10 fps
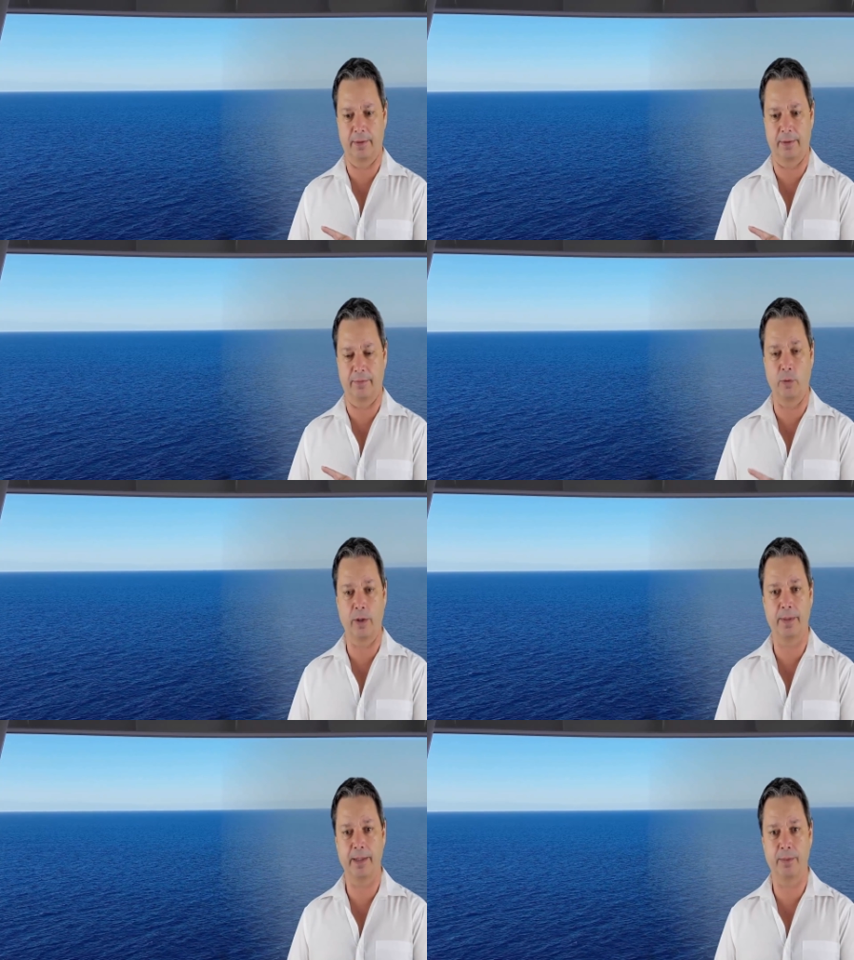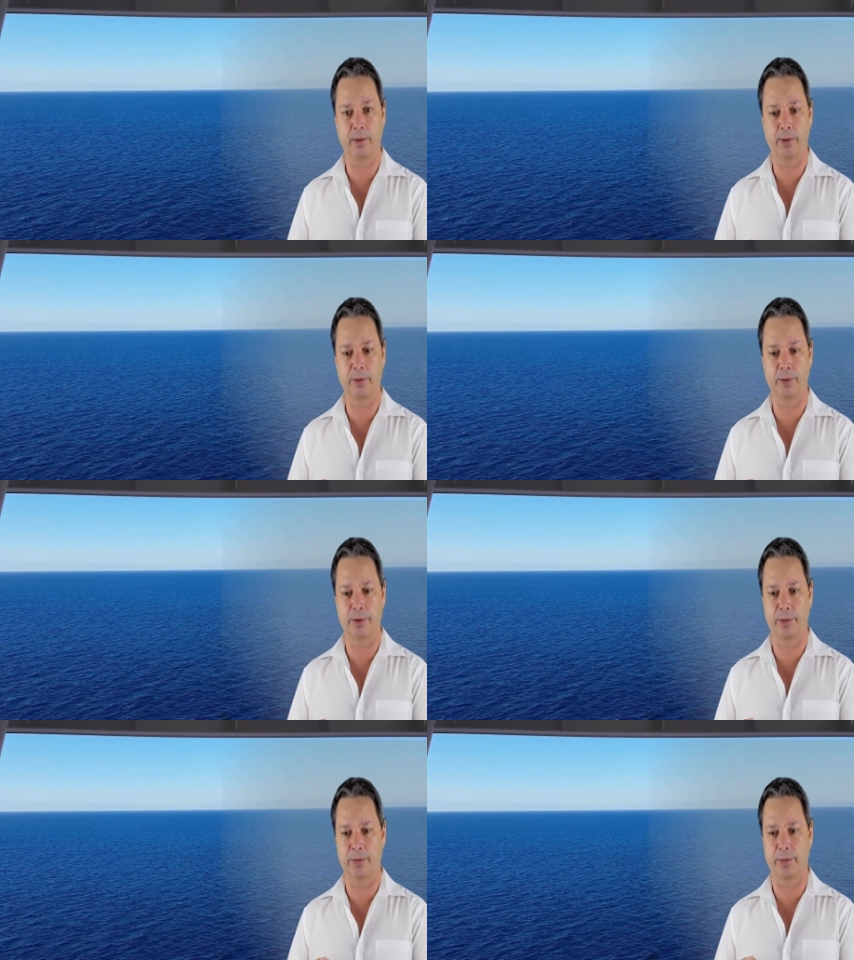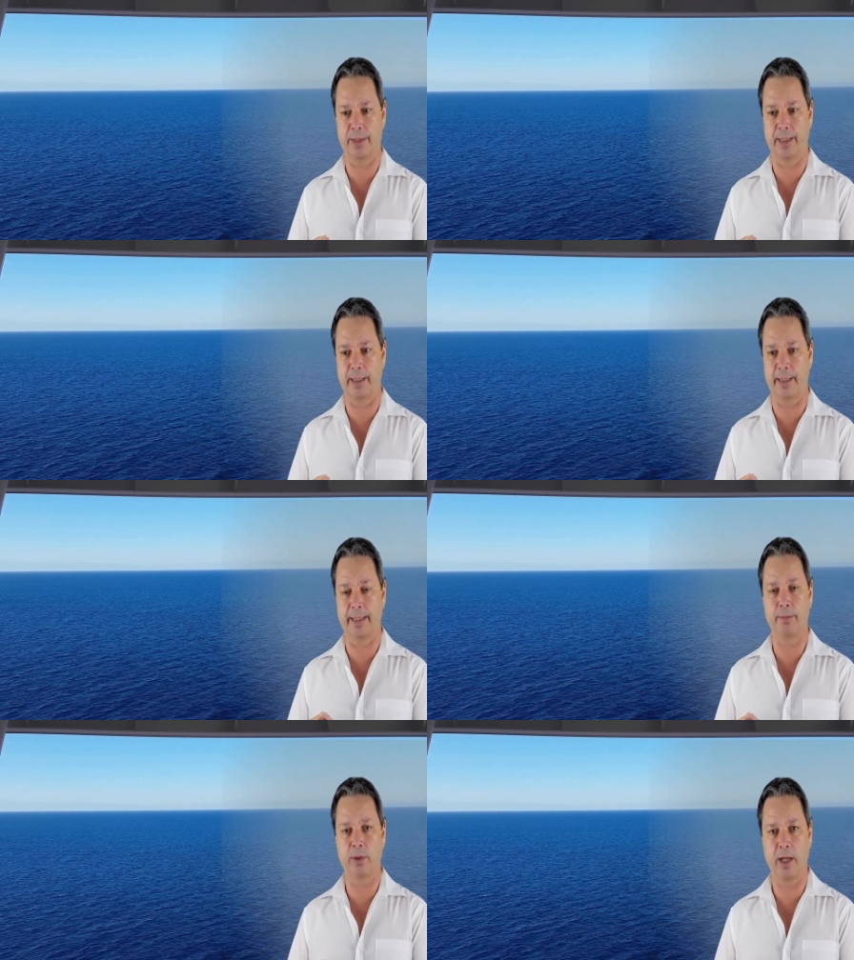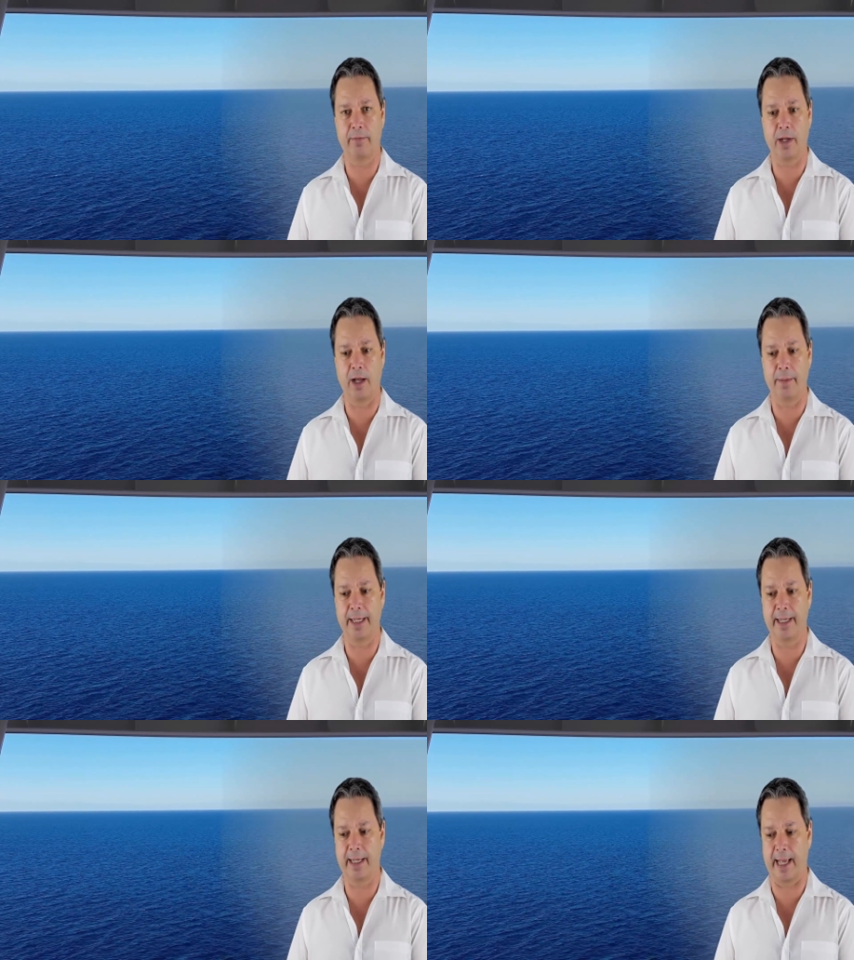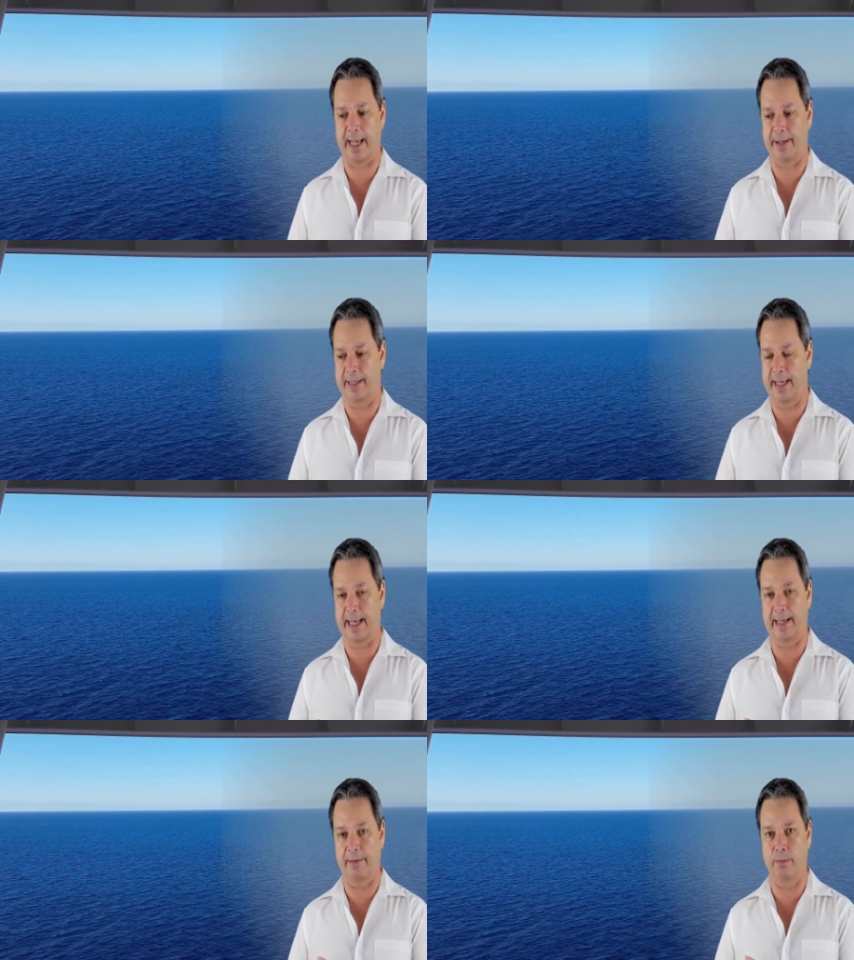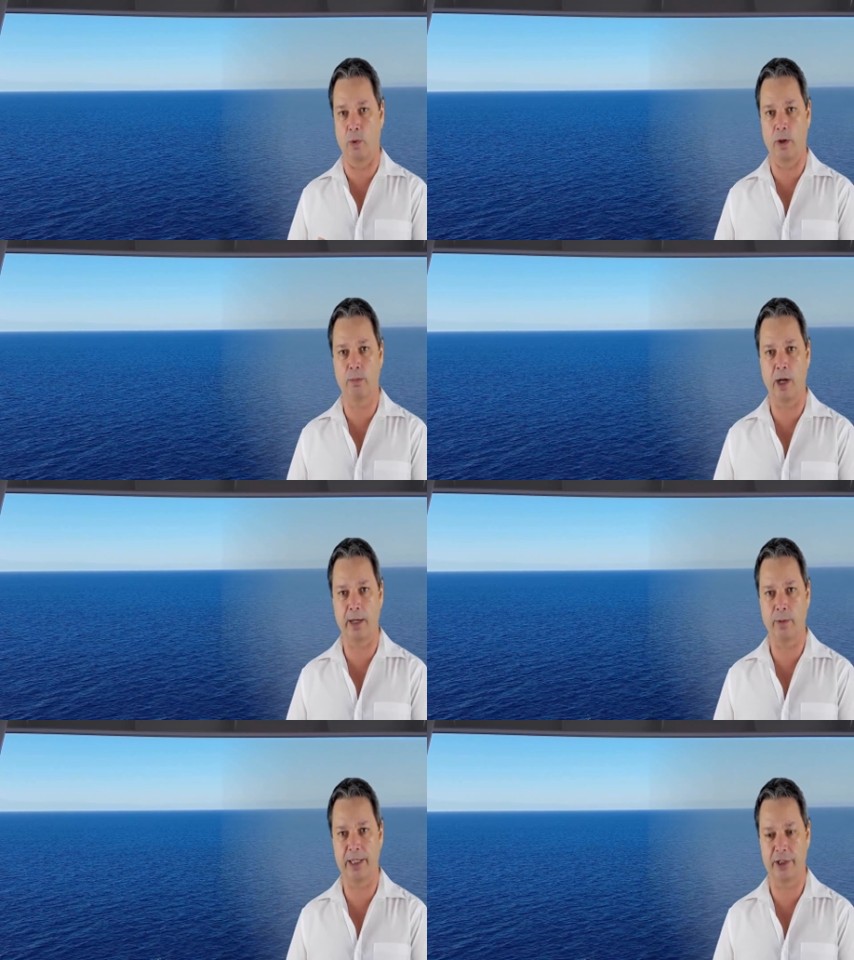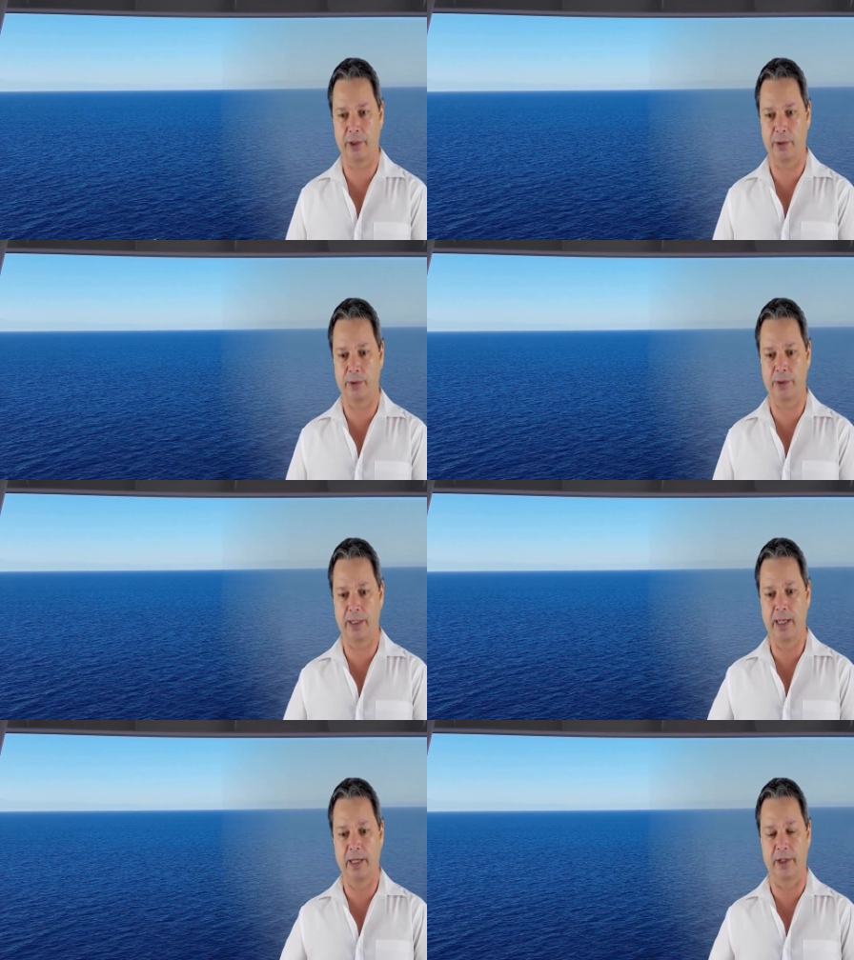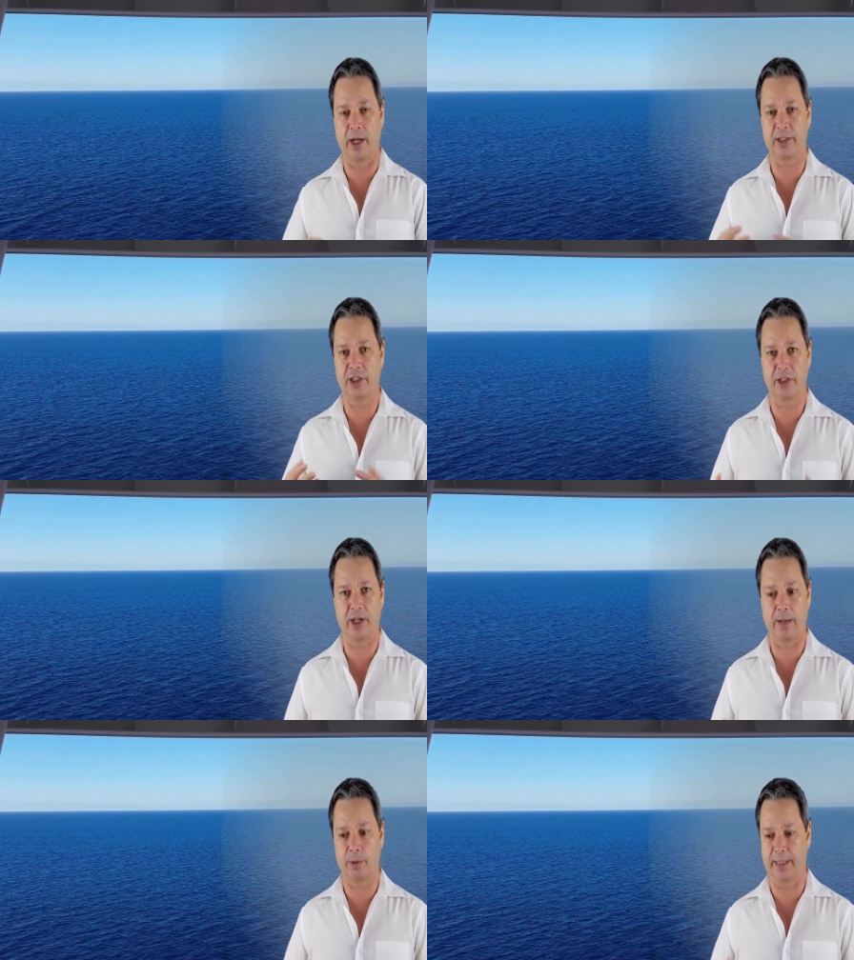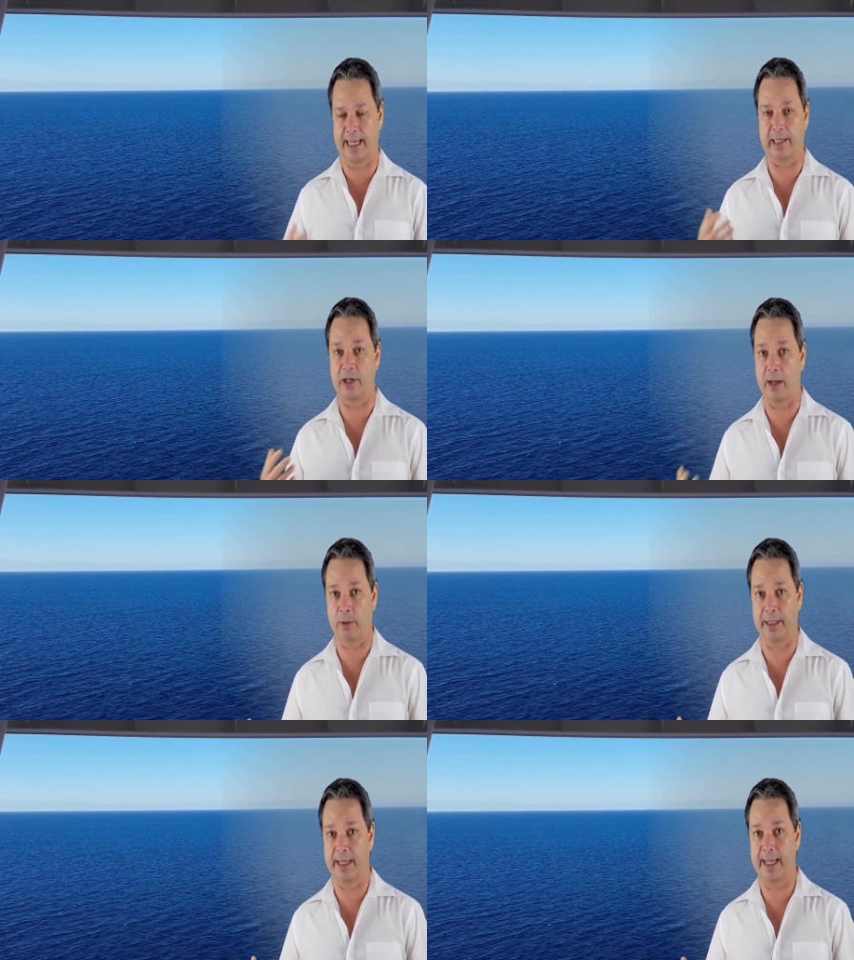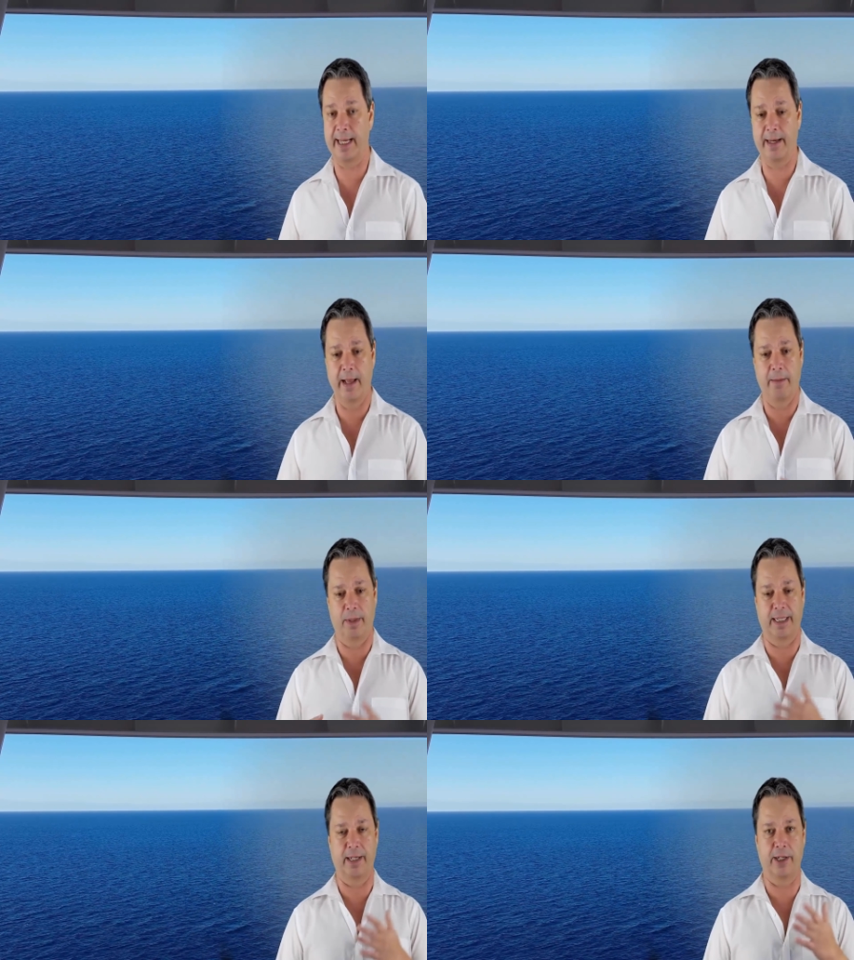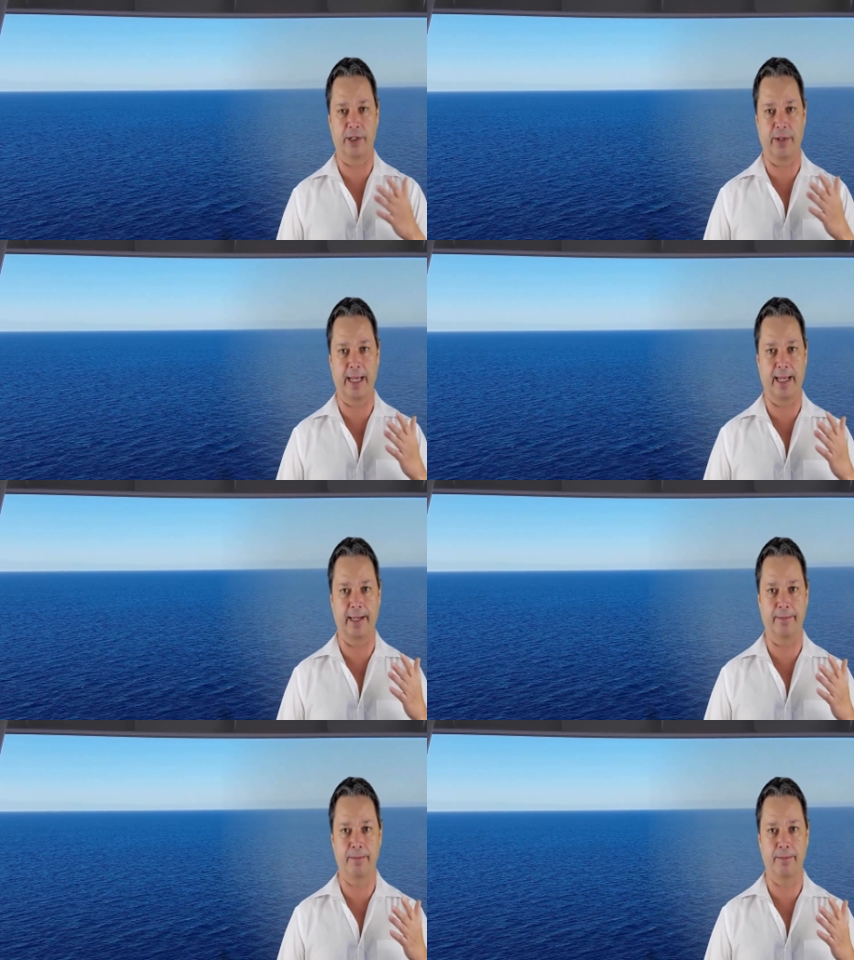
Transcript: the four people who do the improv comedy, and they had more Broadway shows, not just opera. They had an opera night, but they also had